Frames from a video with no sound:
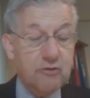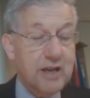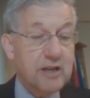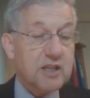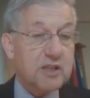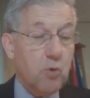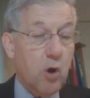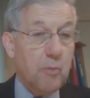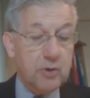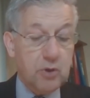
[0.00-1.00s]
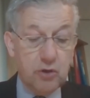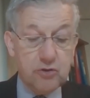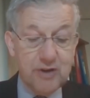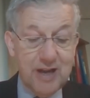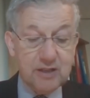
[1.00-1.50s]
rate swap
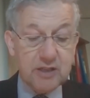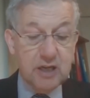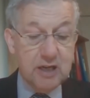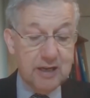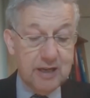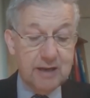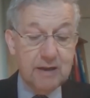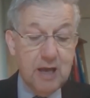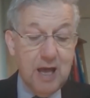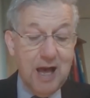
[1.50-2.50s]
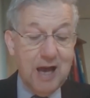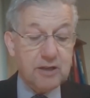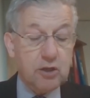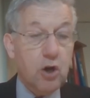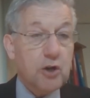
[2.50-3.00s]
contract early
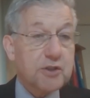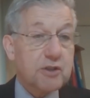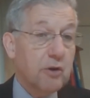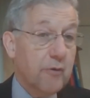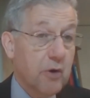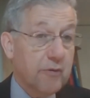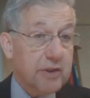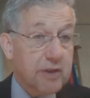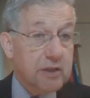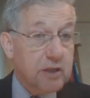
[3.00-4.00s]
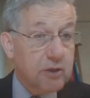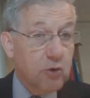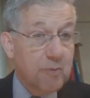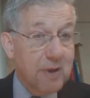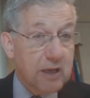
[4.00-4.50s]
at a cost of over
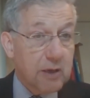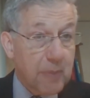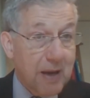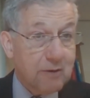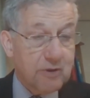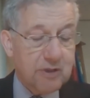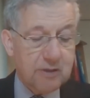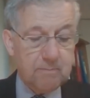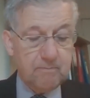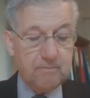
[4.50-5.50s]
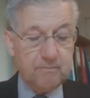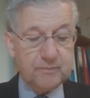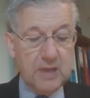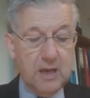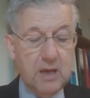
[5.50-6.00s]
32 million pounds
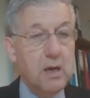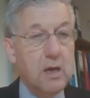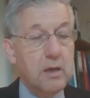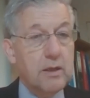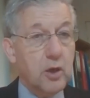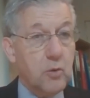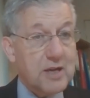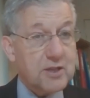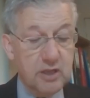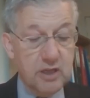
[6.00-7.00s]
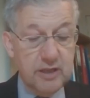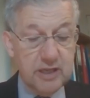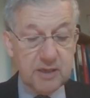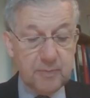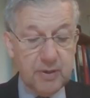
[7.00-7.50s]
the question in
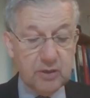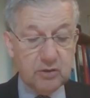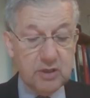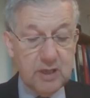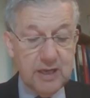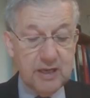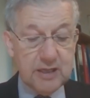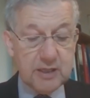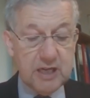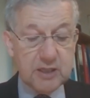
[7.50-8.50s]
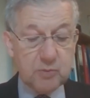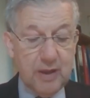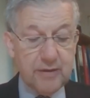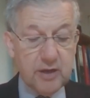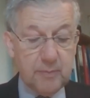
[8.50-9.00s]
this appeal is, is
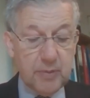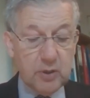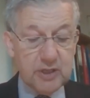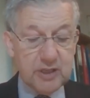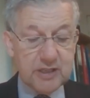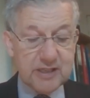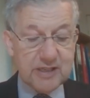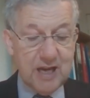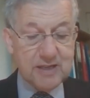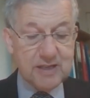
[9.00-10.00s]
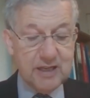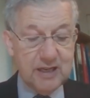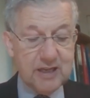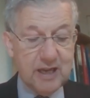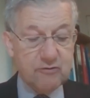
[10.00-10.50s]
whether the building
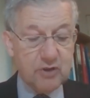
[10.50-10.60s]
society can